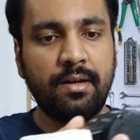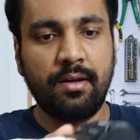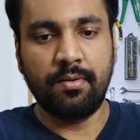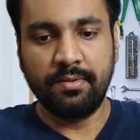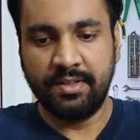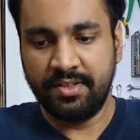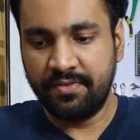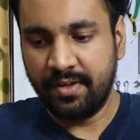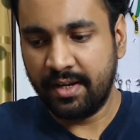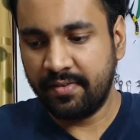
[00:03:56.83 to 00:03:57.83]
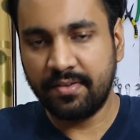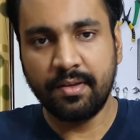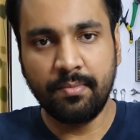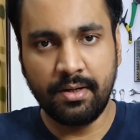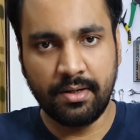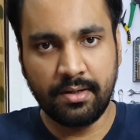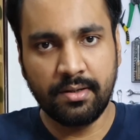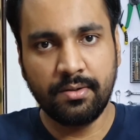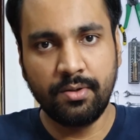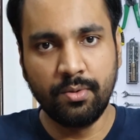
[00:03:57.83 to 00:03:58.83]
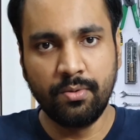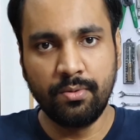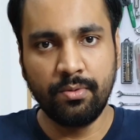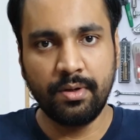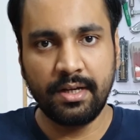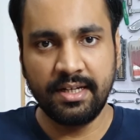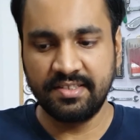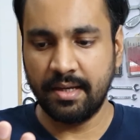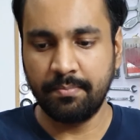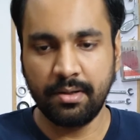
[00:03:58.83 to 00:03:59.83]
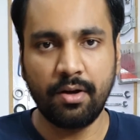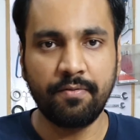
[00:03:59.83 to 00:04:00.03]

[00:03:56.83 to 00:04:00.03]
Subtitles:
Now this is very similar to an example